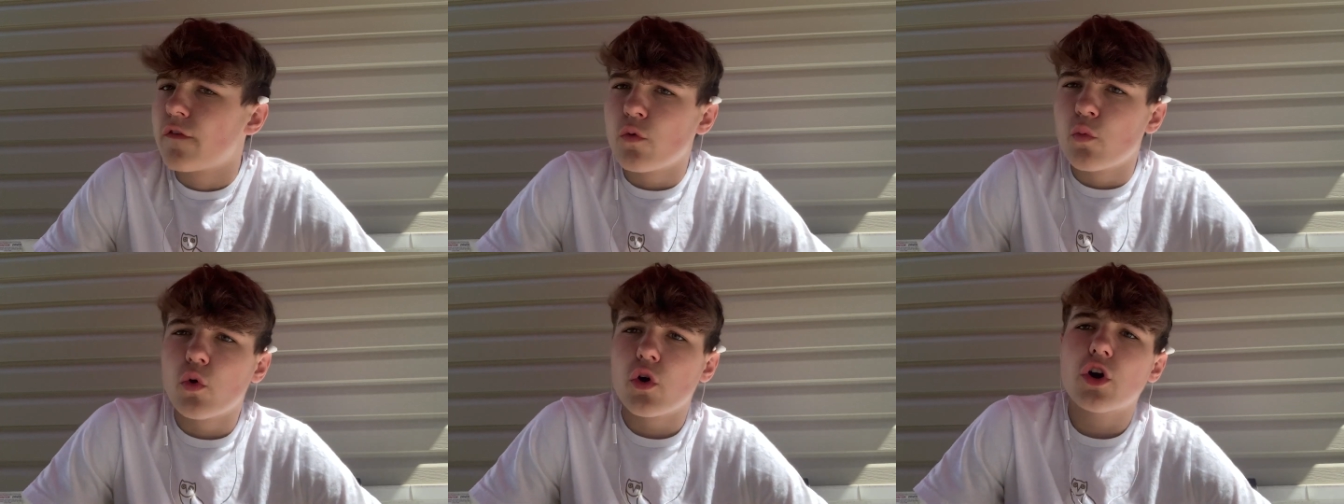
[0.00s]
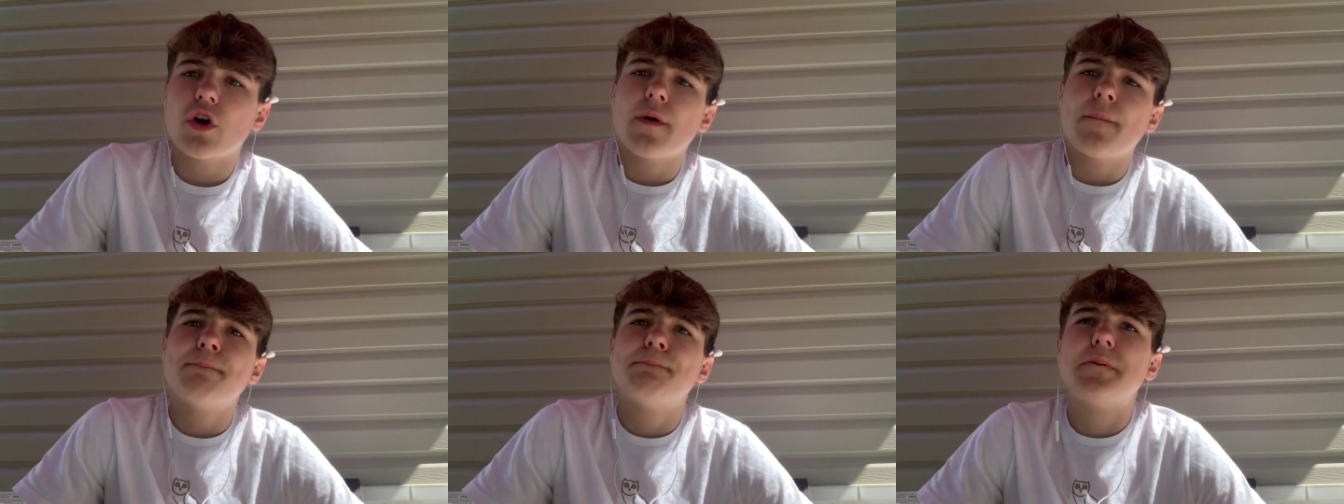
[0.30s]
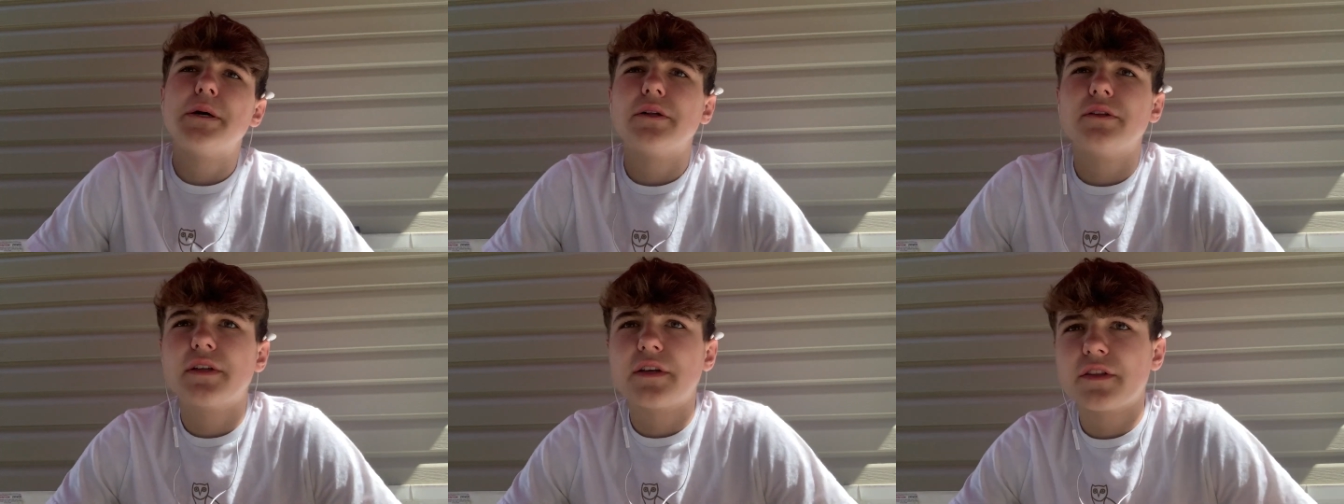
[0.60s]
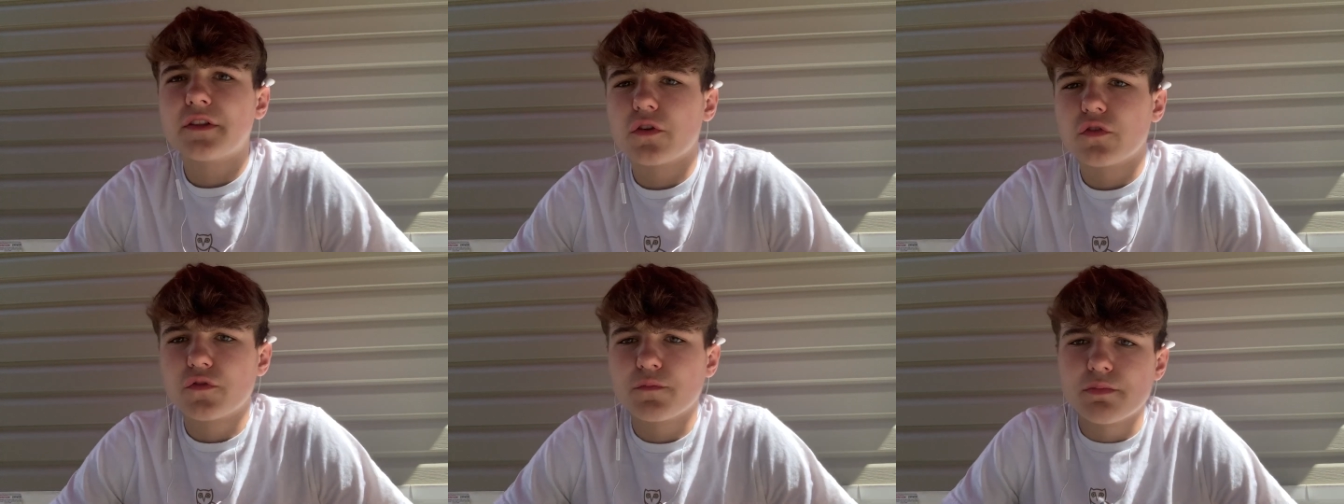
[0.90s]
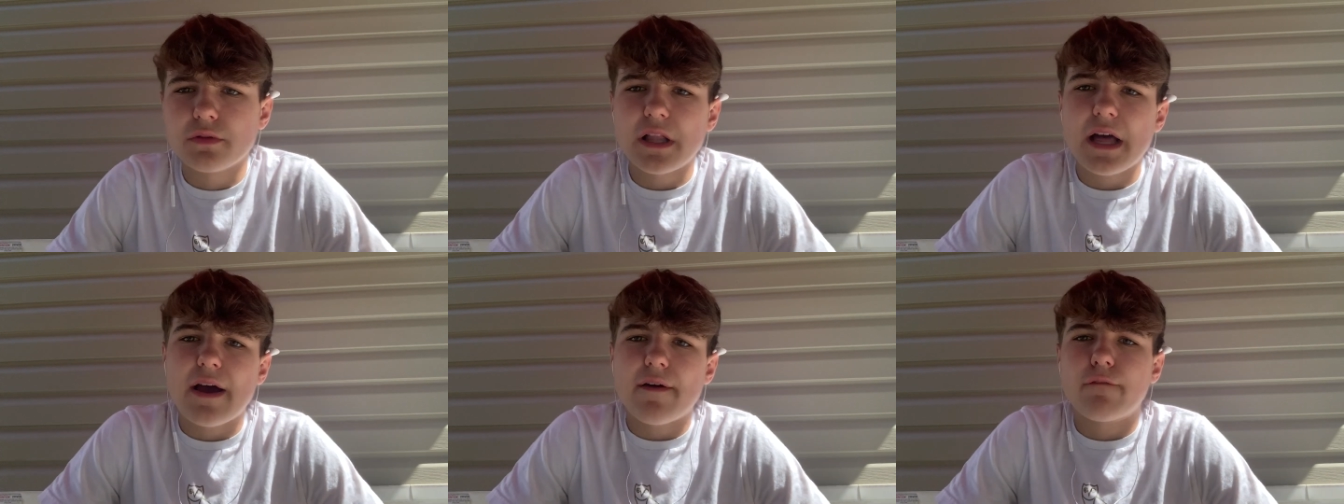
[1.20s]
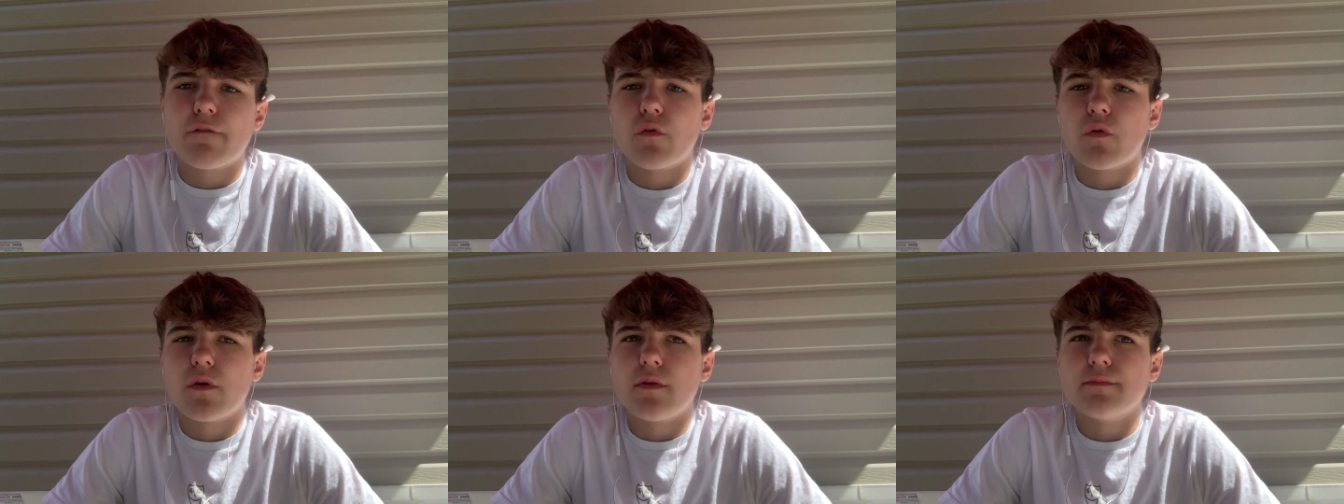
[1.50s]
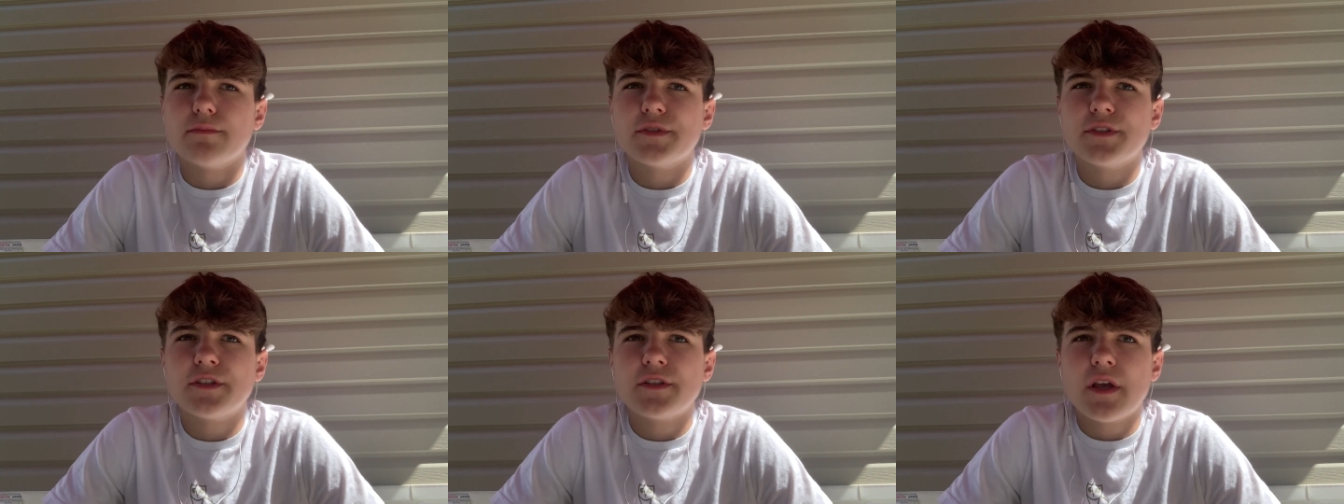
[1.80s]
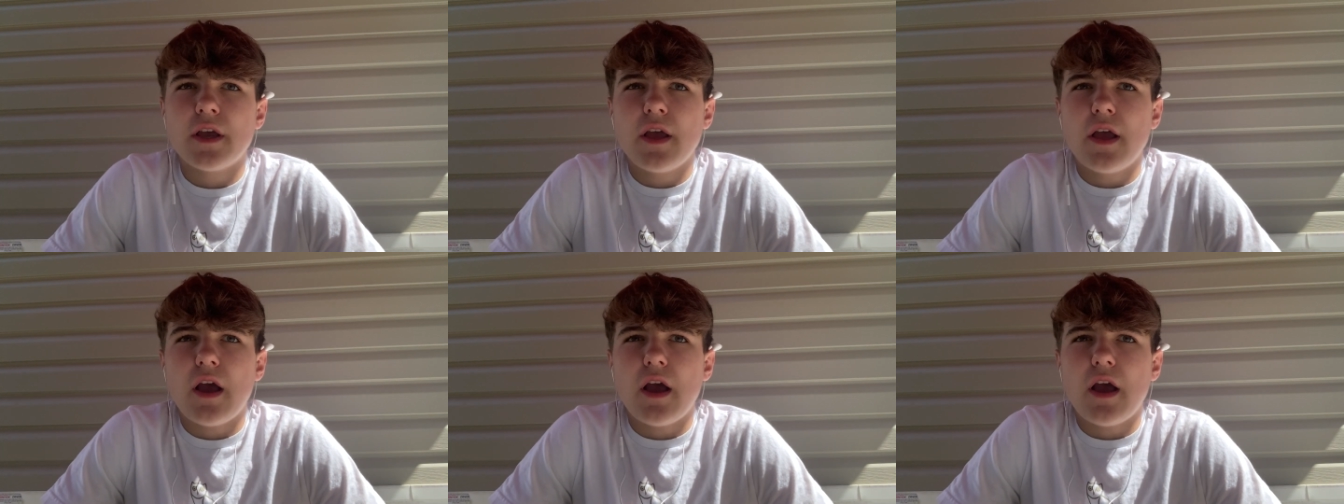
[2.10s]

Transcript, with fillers: you work on building those platforms